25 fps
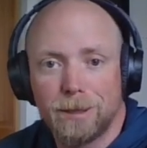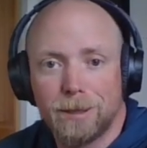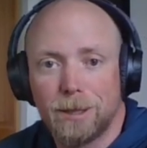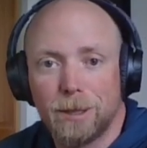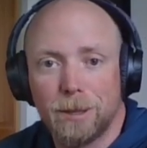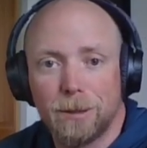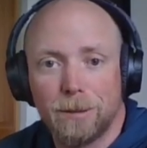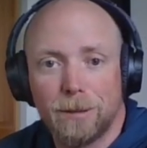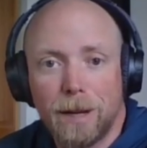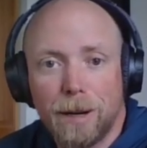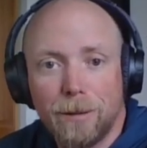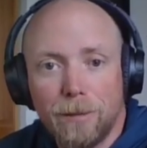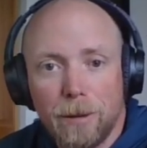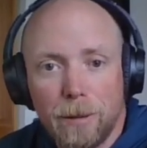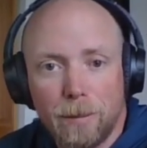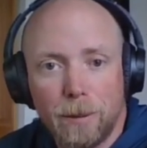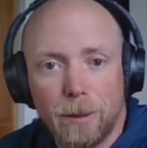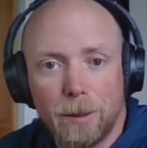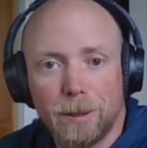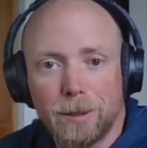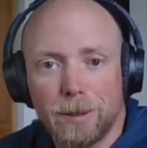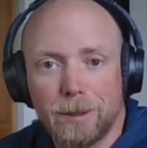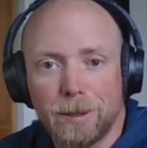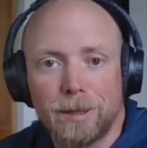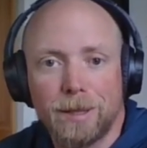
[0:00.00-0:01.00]
You know, if every
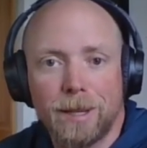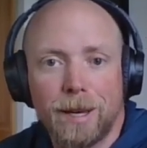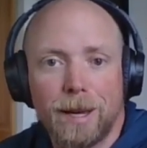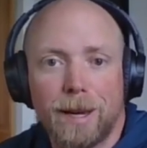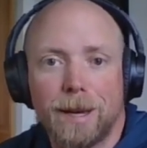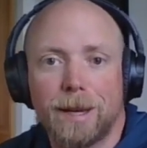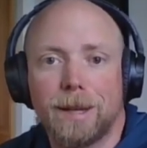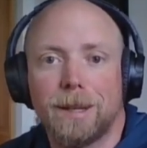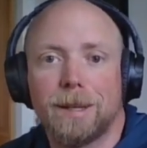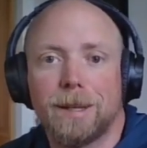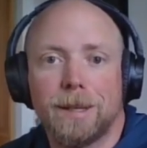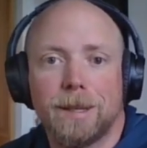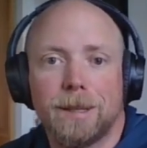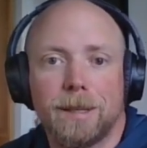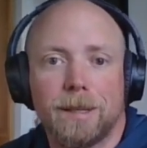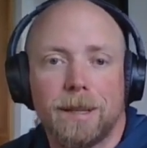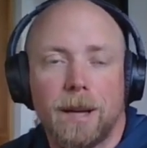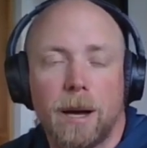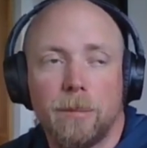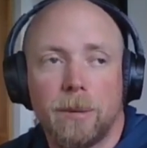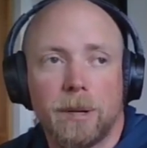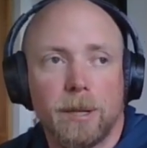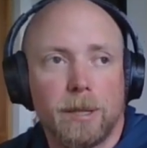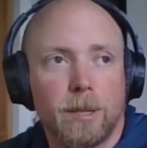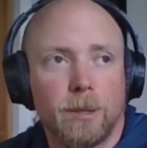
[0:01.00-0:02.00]
person had a,
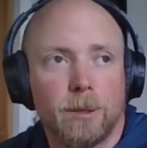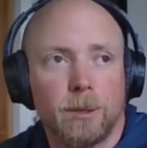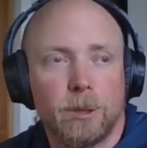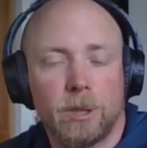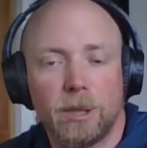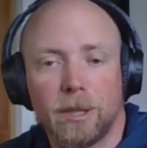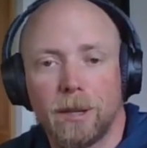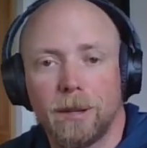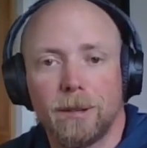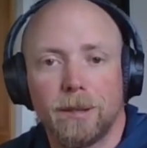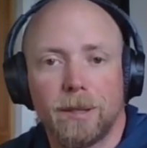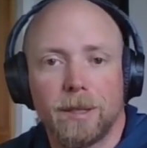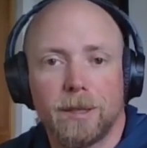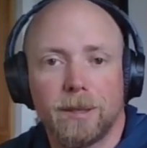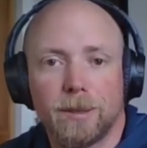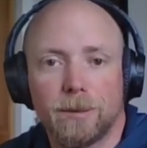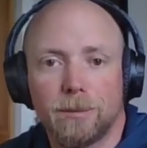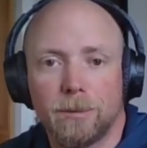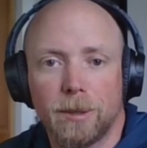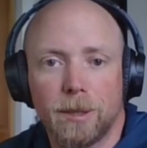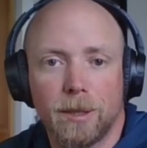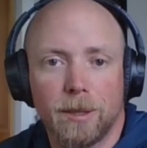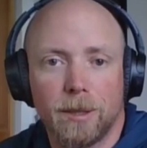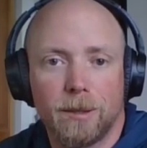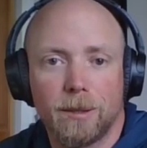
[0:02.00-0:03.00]
I'm going to go share this
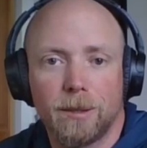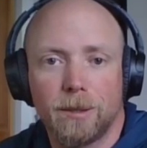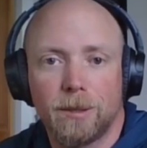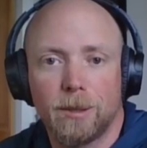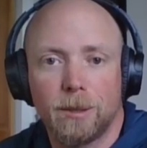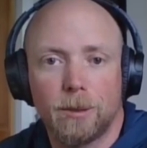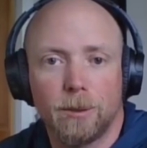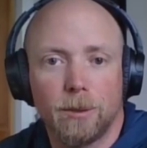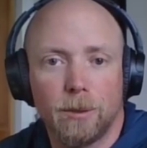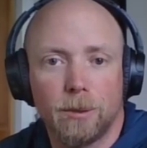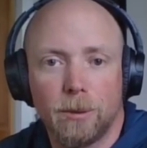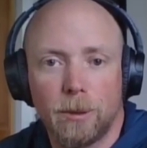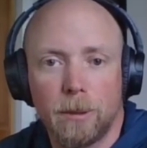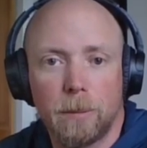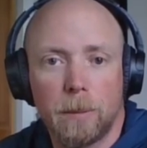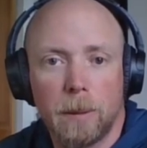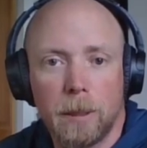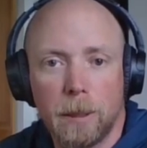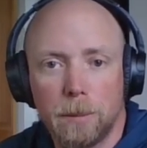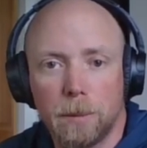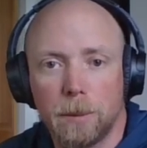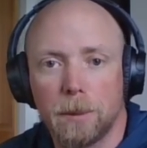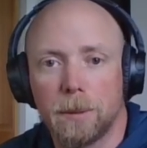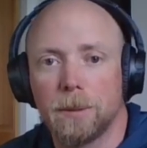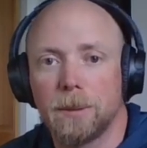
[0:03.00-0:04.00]
with two or three
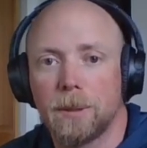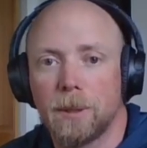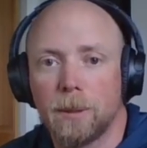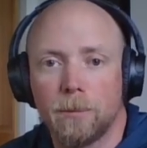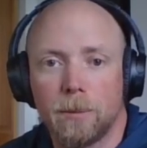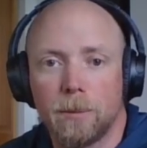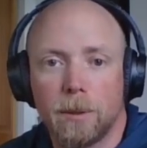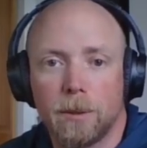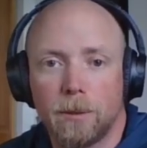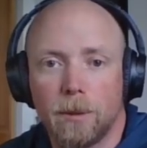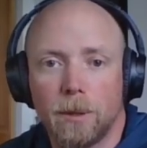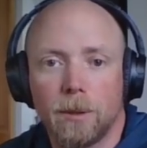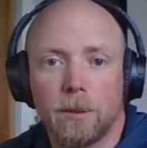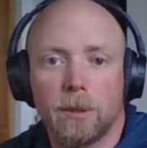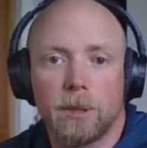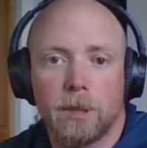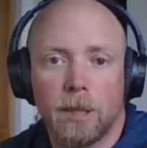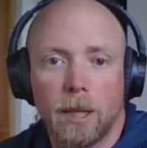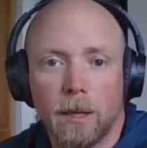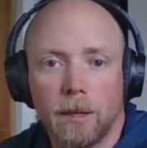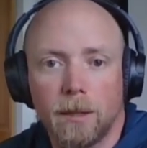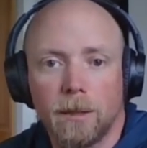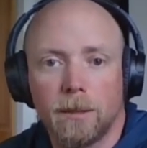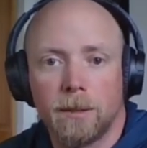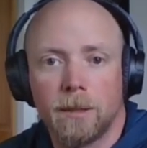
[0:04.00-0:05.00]
people, then we'd grow the
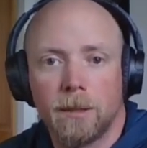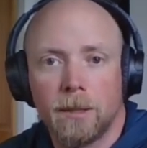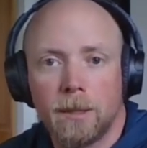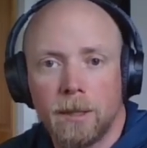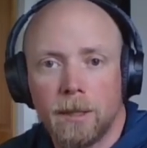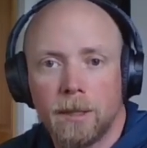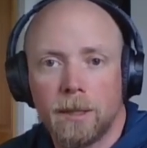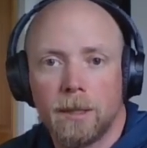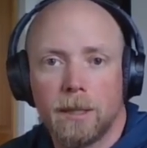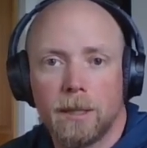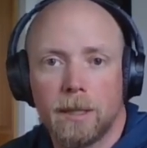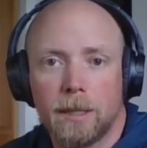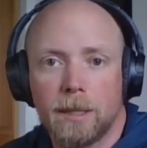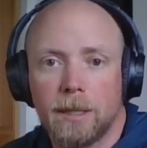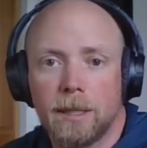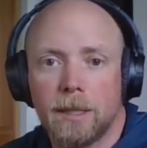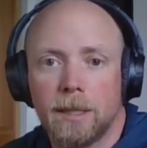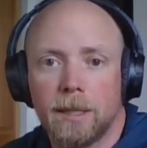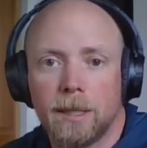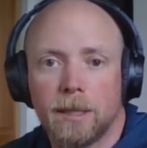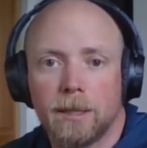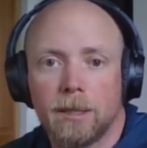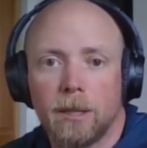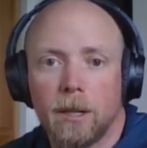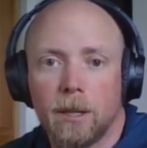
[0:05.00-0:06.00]
channel. Uh, and
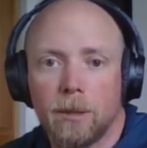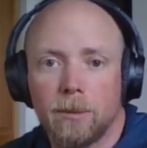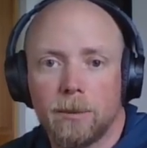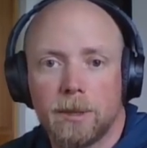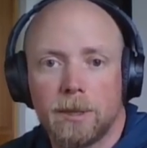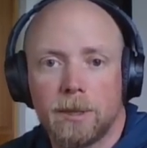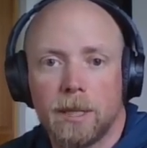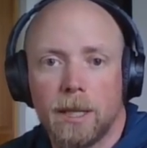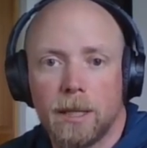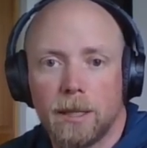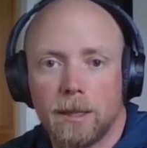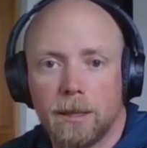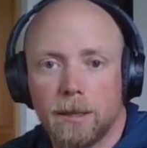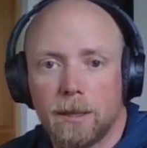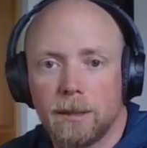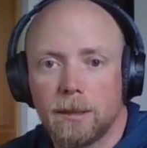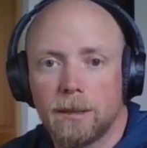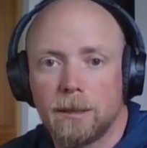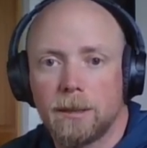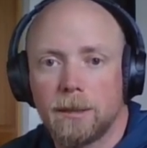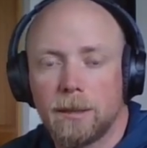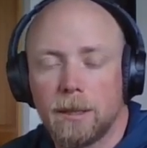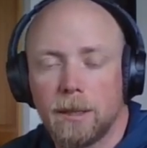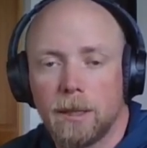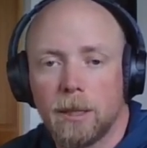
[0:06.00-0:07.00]
that's all it would take
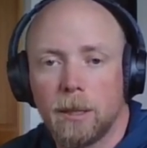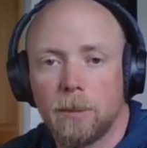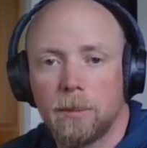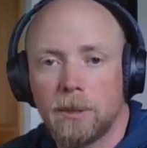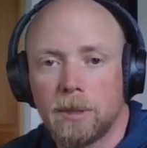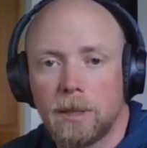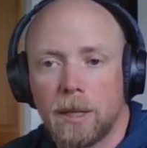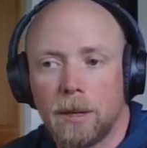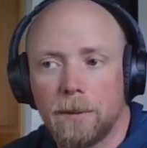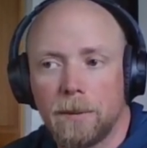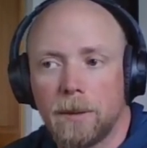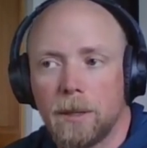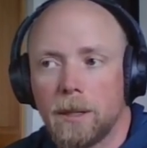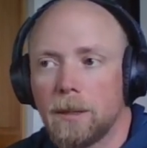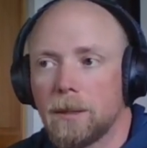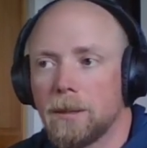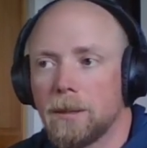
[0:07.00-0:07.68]
is to help us out there.